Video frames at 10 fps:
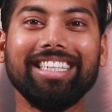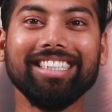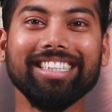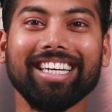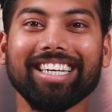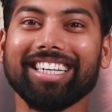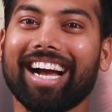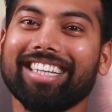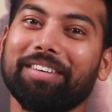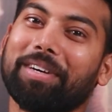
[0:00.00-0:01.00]

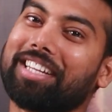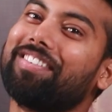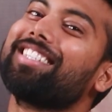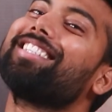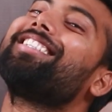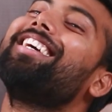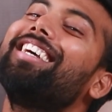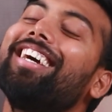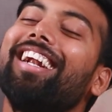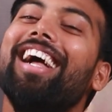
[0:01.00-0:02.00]
Gayatri Bharadwaj is
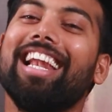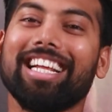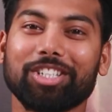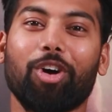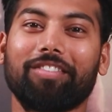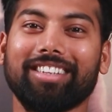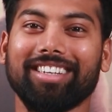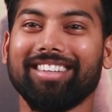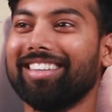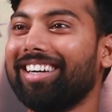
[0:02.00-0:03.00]
here. Let's talk with
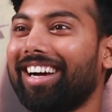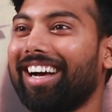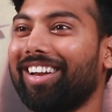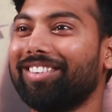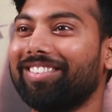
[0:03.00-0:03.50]
her. Hello.